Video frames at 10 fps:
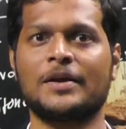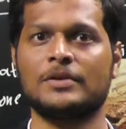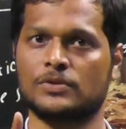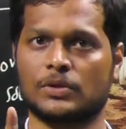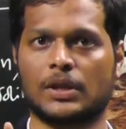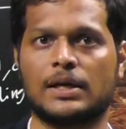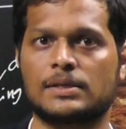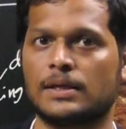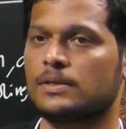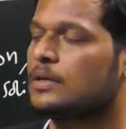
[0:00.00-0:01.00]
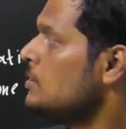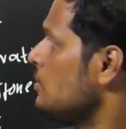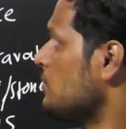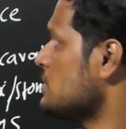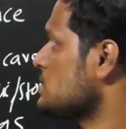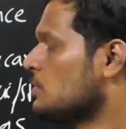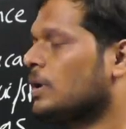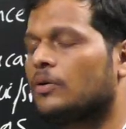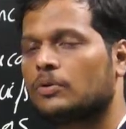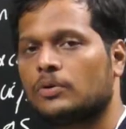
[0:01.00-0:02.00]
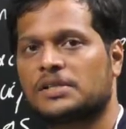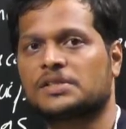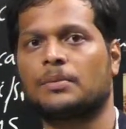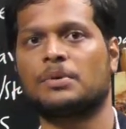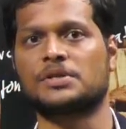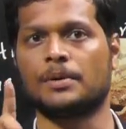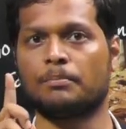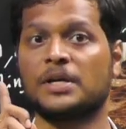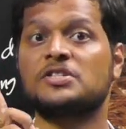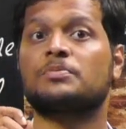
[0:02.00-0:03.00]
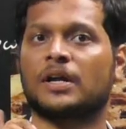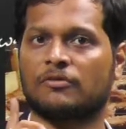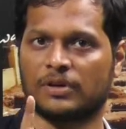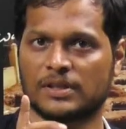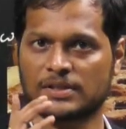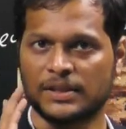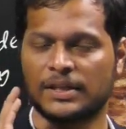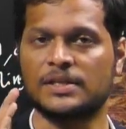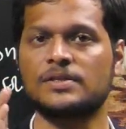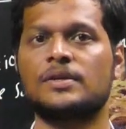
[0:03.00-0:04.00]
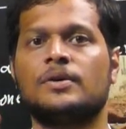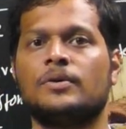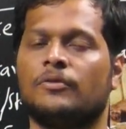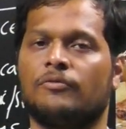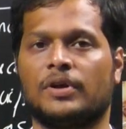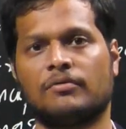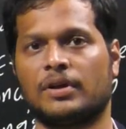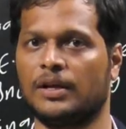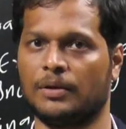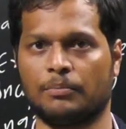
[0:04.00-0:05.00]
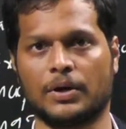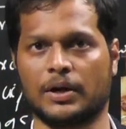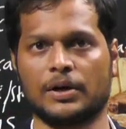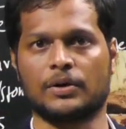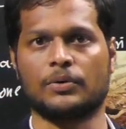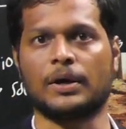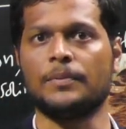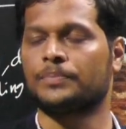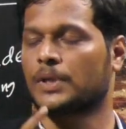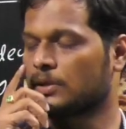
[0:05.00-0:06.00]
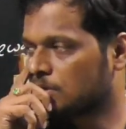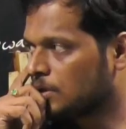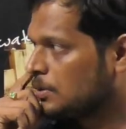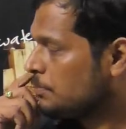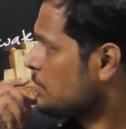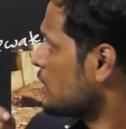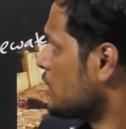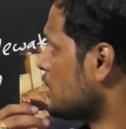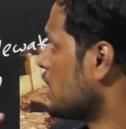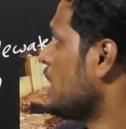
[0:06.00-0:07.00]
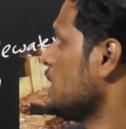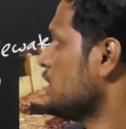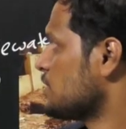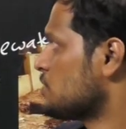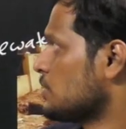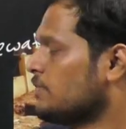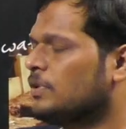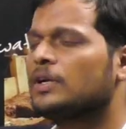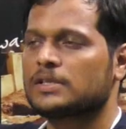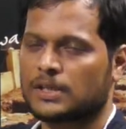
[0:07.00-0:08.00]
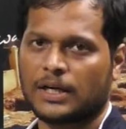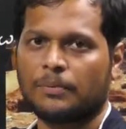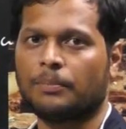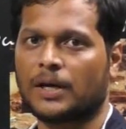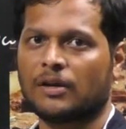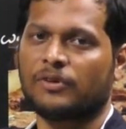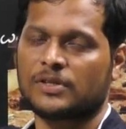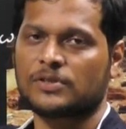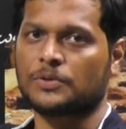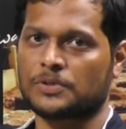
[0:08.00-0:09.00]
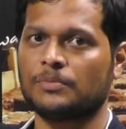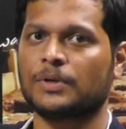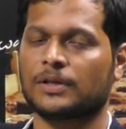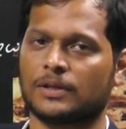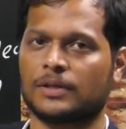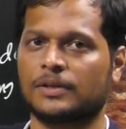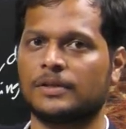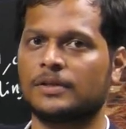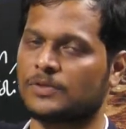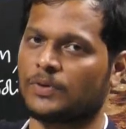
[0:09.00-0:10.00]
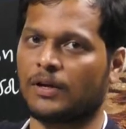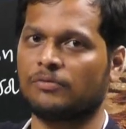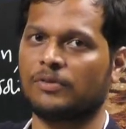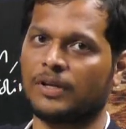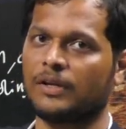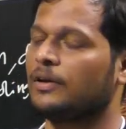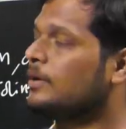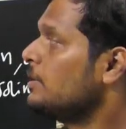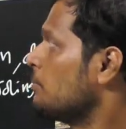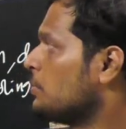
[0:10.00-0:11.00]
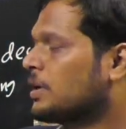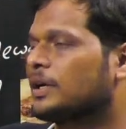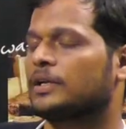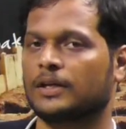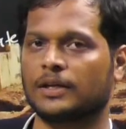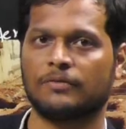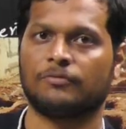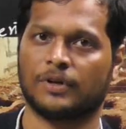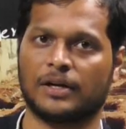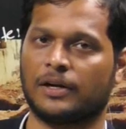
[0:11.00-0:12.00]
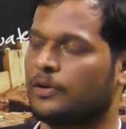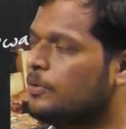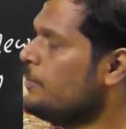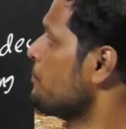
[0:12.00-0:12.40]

So the answer is, first you have to establish a benchmark for the site. That is very important. Okay, so regarding the even though it is not a part of execution, but it's one of the very important thing for interview.